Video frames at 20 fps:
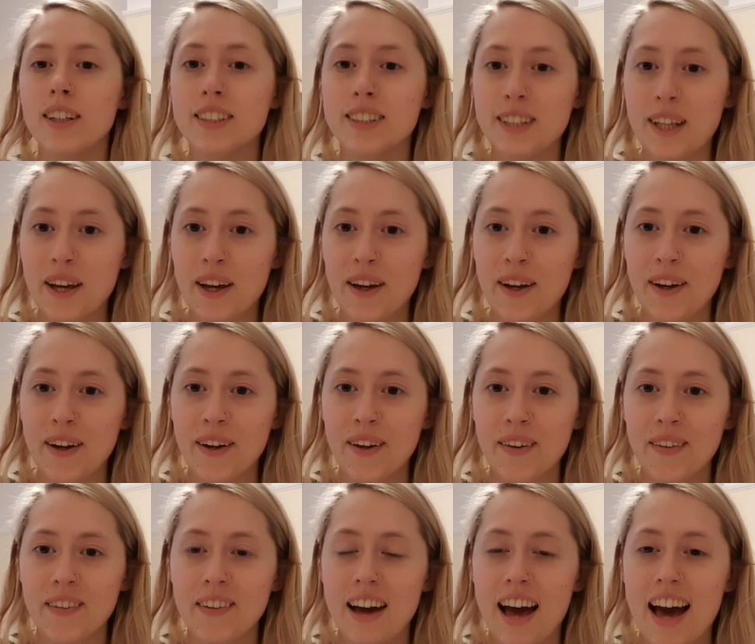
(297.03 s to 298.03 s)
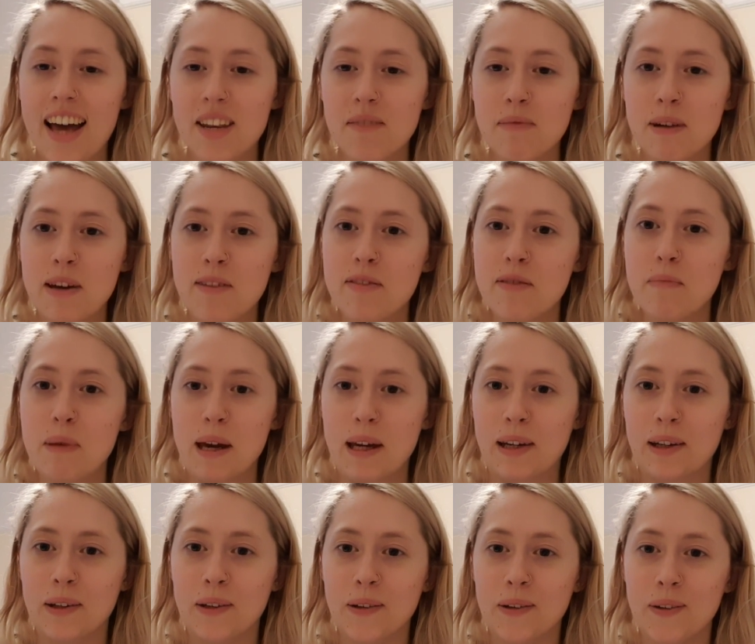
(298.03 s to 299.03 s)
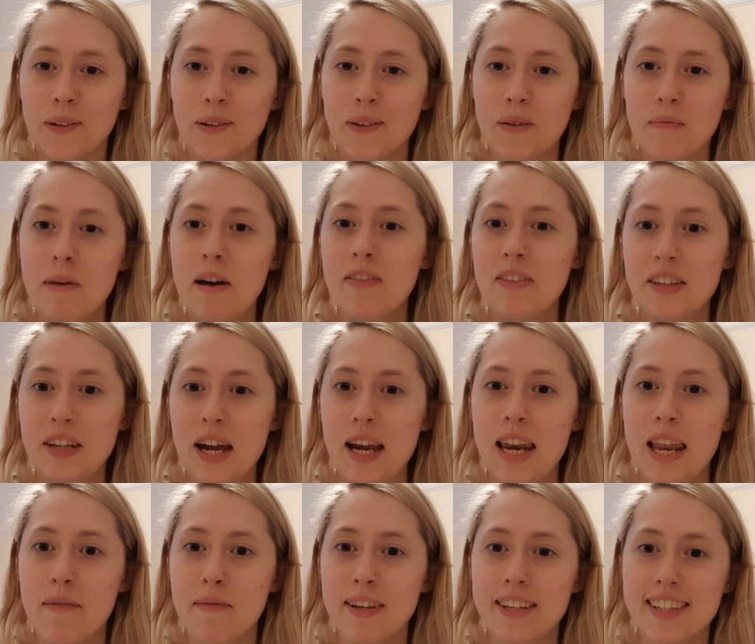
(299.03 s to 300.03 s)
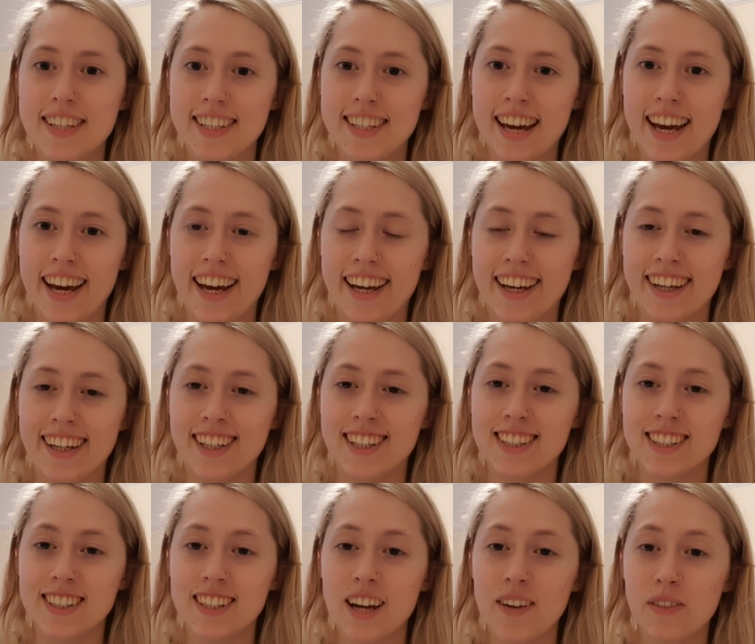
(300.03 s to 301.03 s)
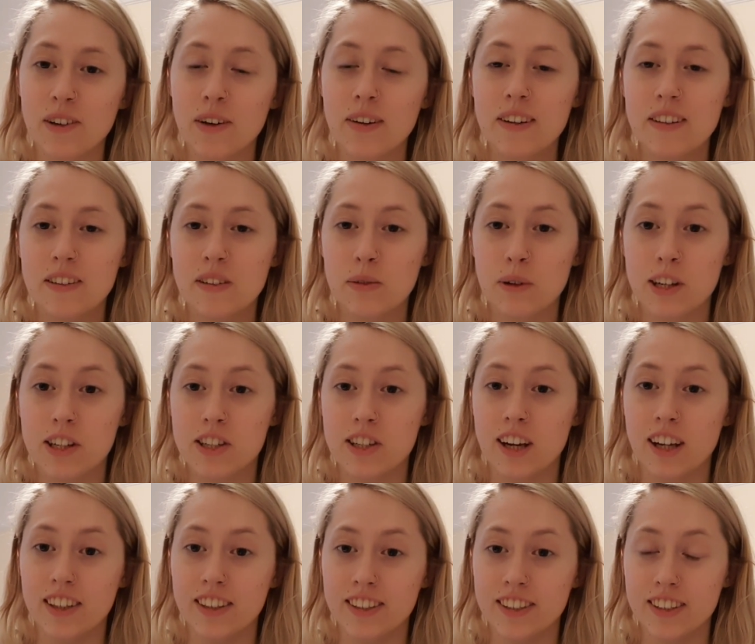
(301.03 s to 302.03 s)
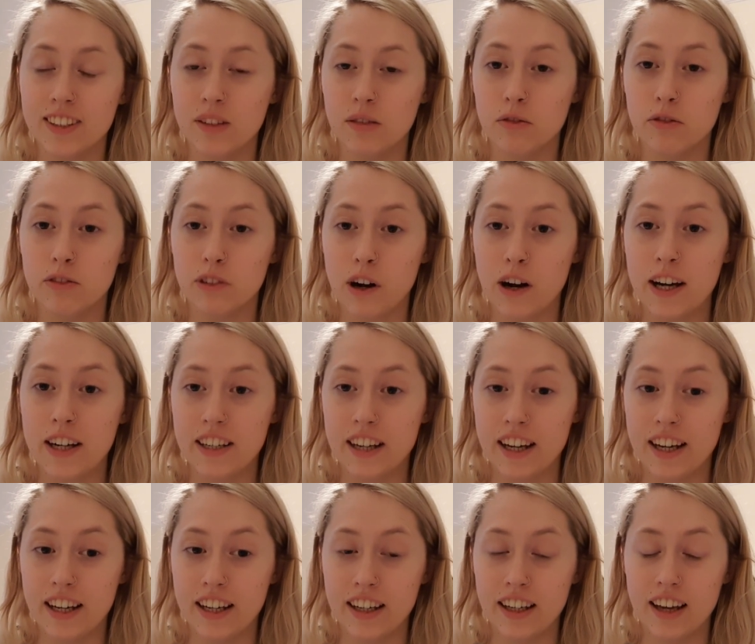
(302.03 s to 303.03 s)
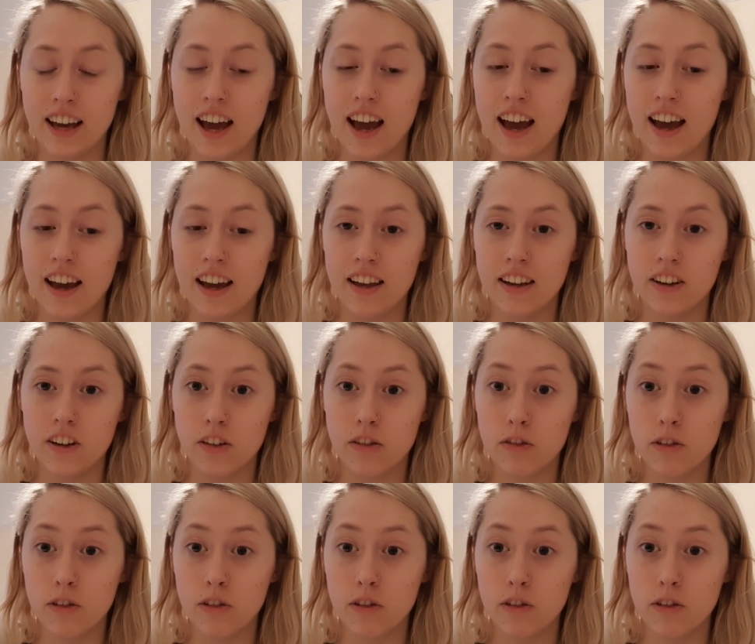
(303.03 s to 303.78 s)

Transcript: So, I had a bit of a pickle, bit of a dilemma today because I'm going to Twitch London on Friday and I've